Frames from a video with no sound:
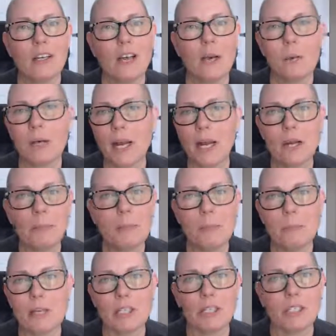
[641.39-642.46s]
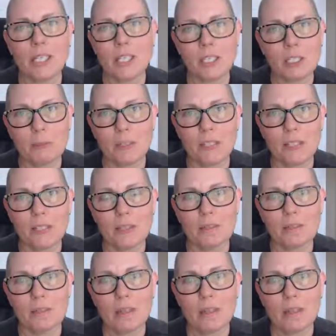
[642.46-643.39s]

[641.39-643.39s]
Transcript: about how to be a better salesperson.